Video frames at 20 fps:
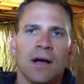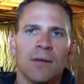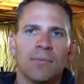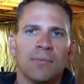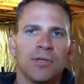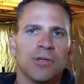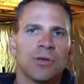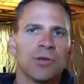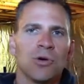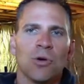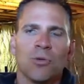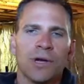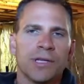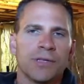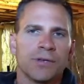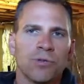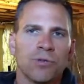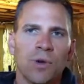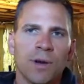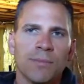You can go right
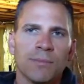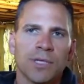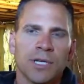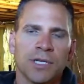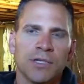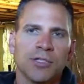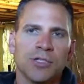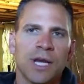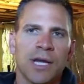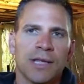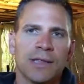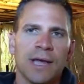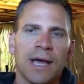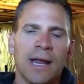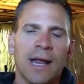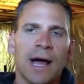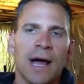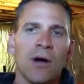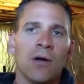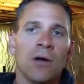to their website and check
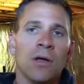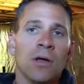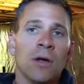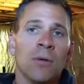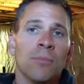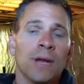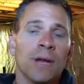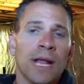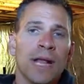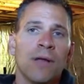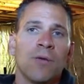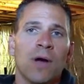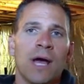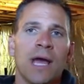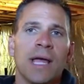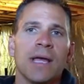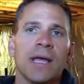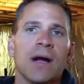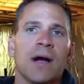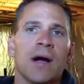that out. But
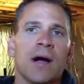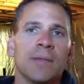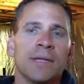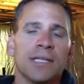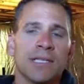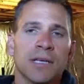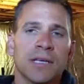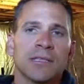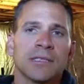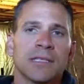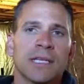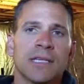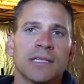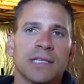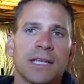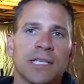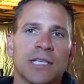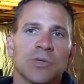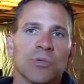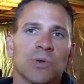anyway, it does sync
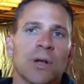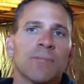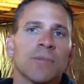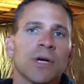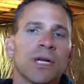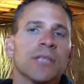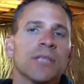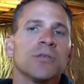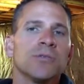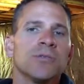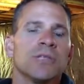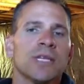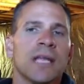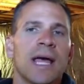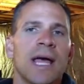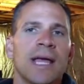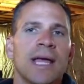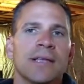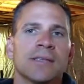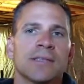to that. So what I'm going to do
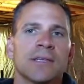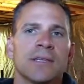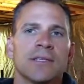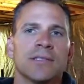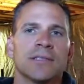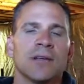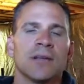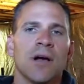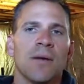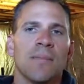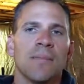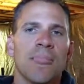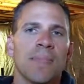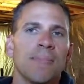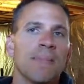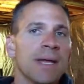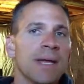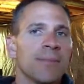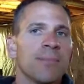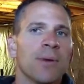today is, because
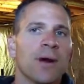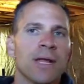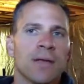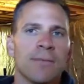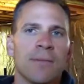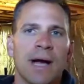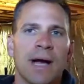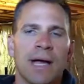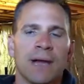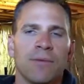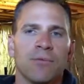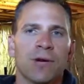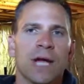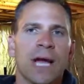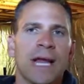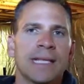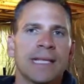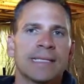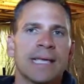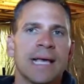me and a buddy of mine, we're
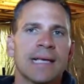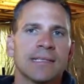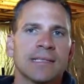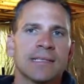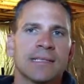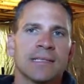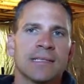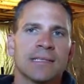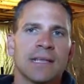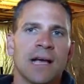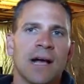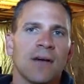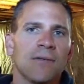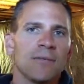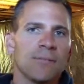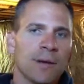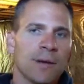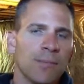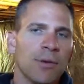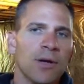kind of testing this
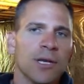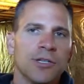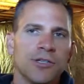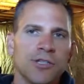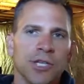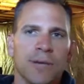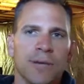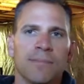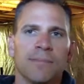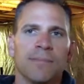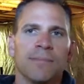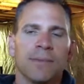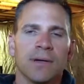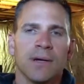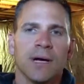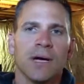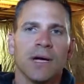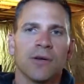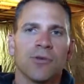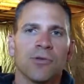out. My buddy Jim
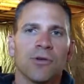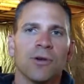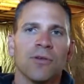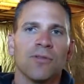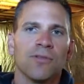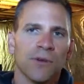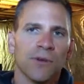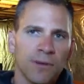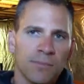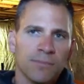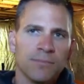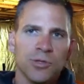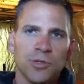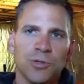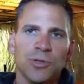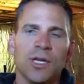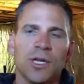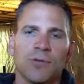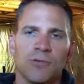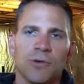Krill from
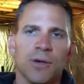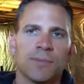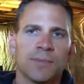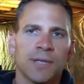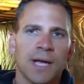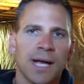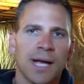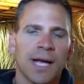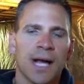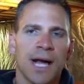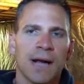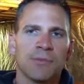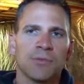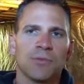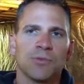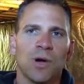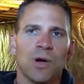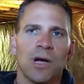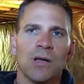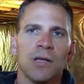YouGetRipped.com
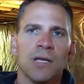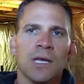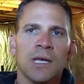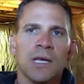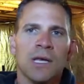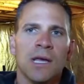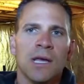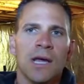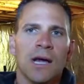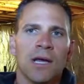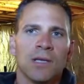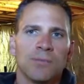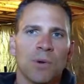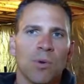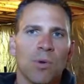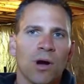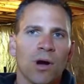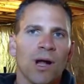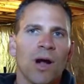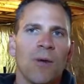as well. He's my
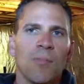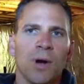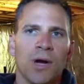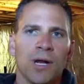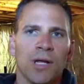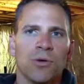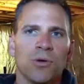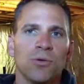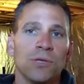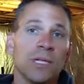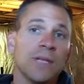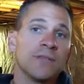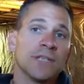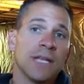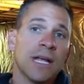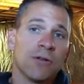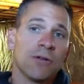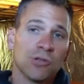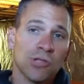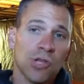workout buddy who lives
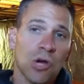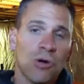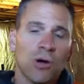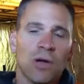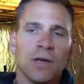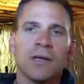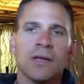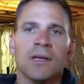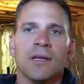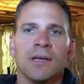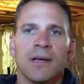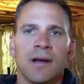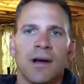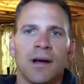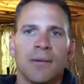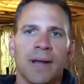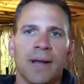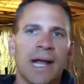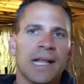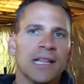in Arizona,
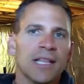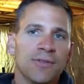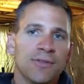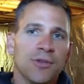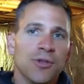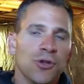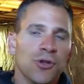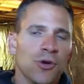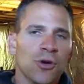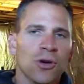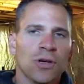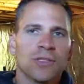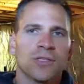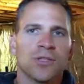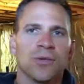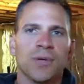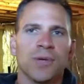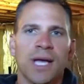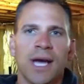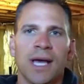and I live in New York.
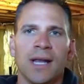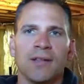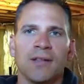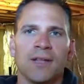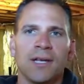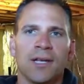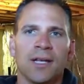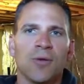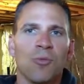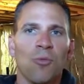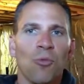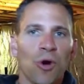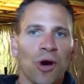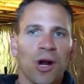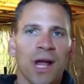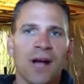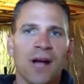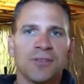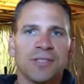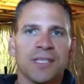So we kind of like
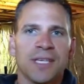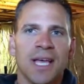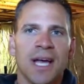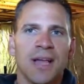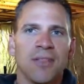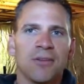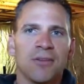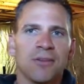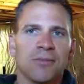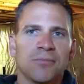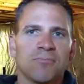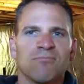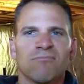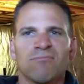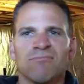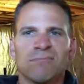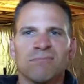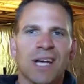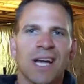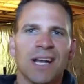work out together,
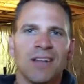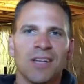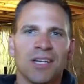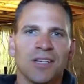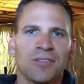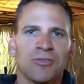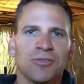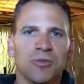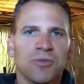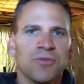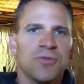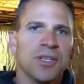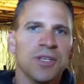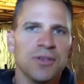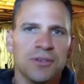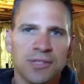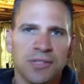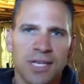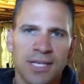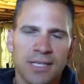kind of like doing
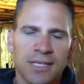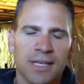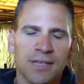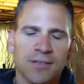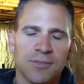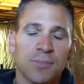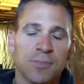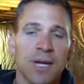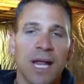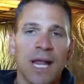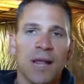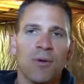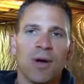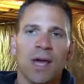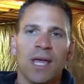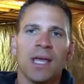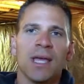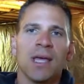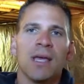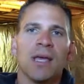videos like this. But
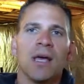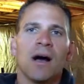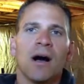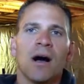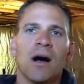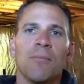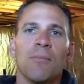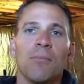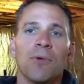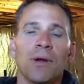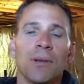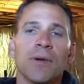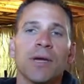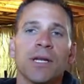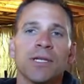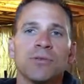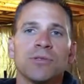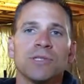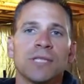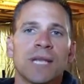anyway, what I'm
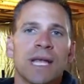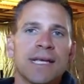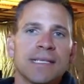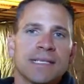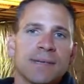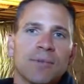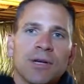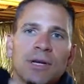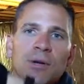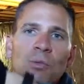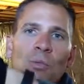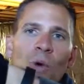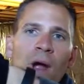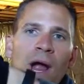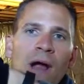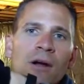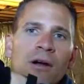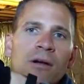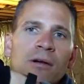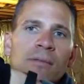going to do today is I'm going to
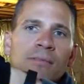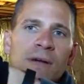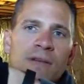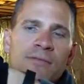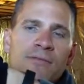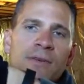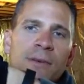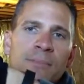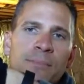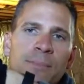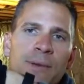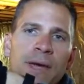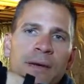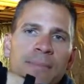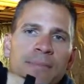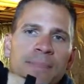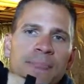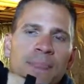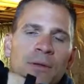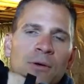wear my Fitbit.
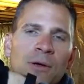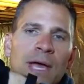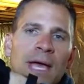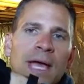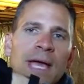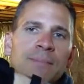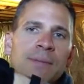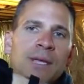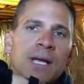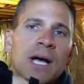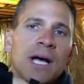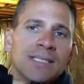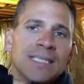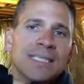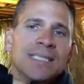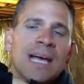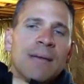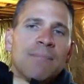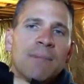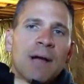Okay, and because
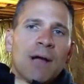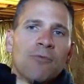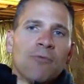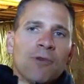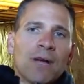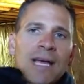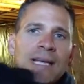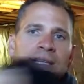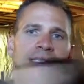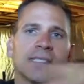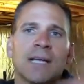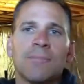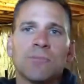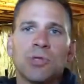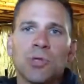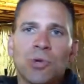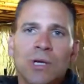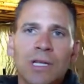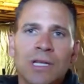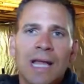it's on my wrist, I'm
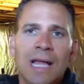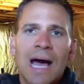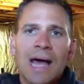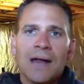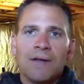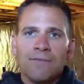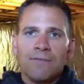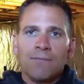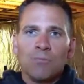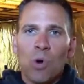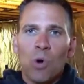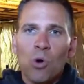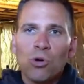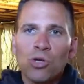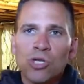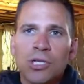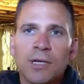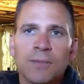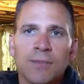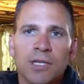doing a lot of
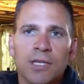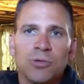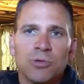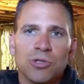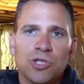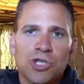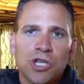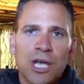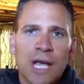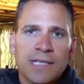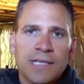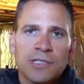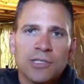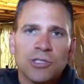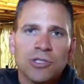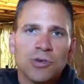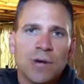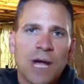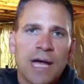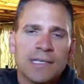motion. I'm going to do chest
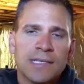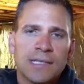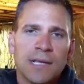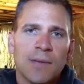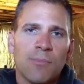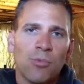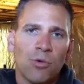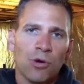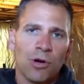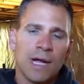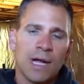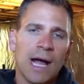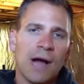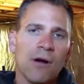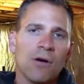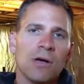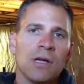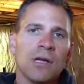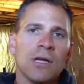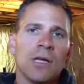and tricep
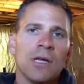workout.